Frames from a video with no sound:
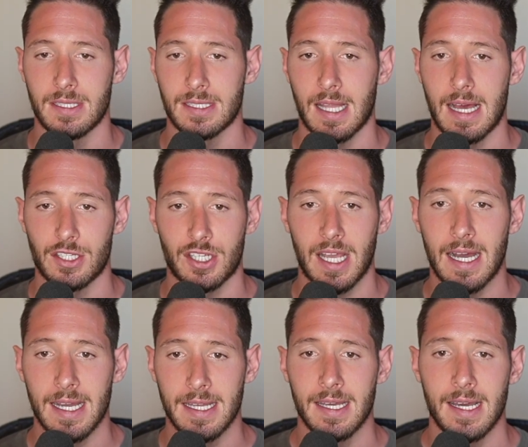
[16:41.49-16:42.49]
slash
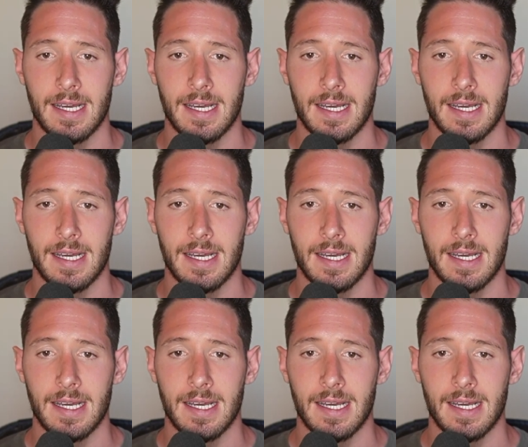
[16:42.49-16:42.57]
guide